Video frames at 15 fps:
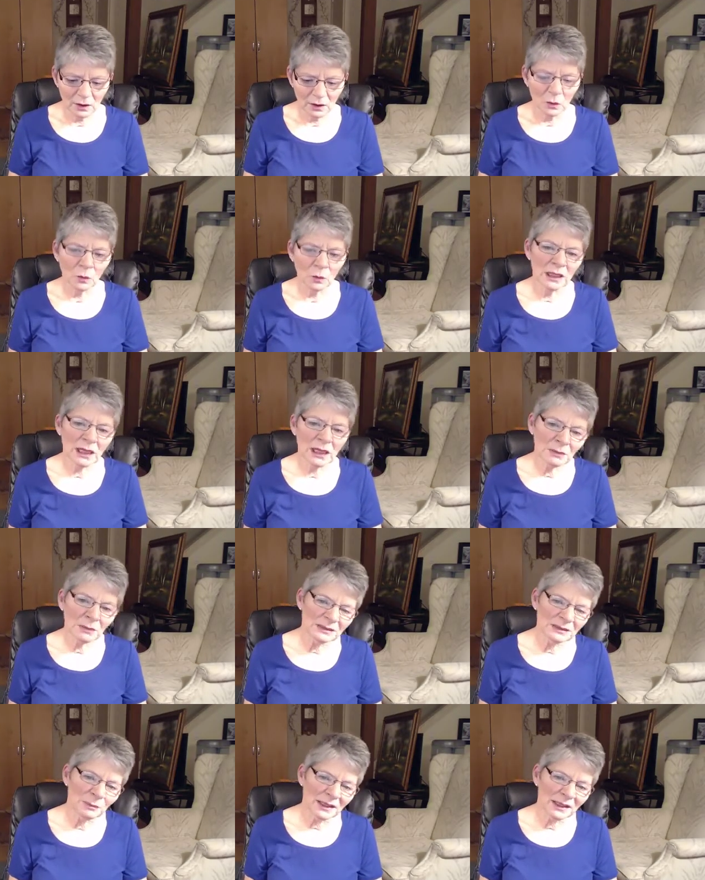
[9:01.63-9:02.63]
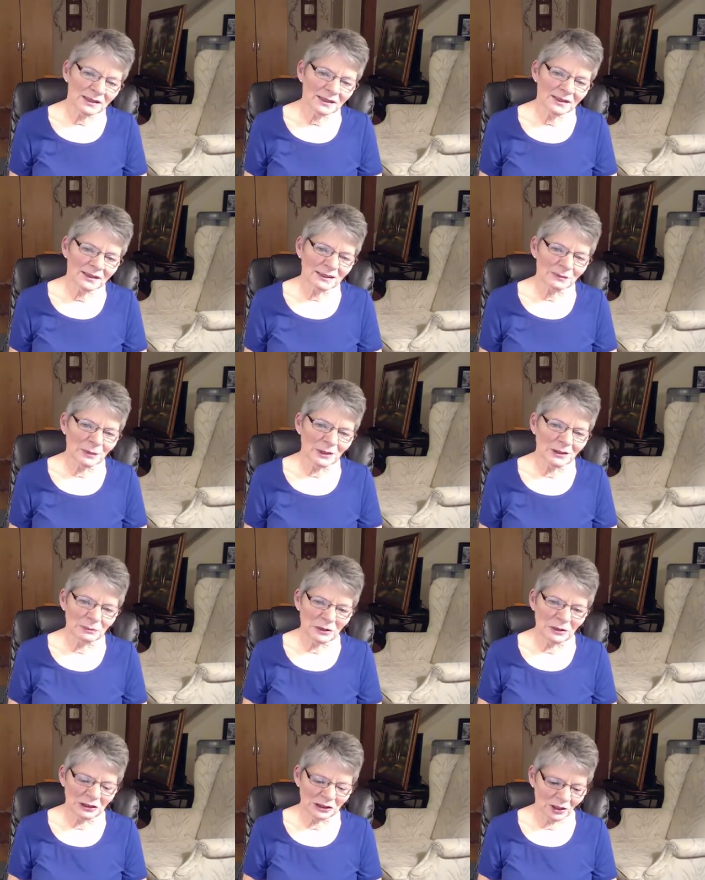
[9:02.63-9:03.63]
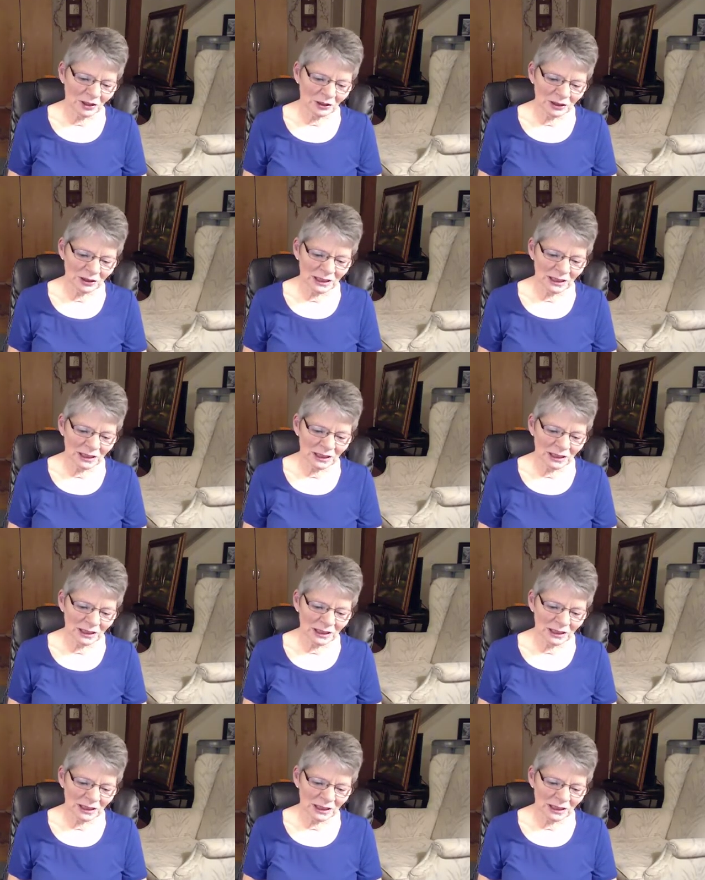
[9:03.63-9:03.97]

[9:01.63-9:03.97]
When I'm expecting an experience to be challenging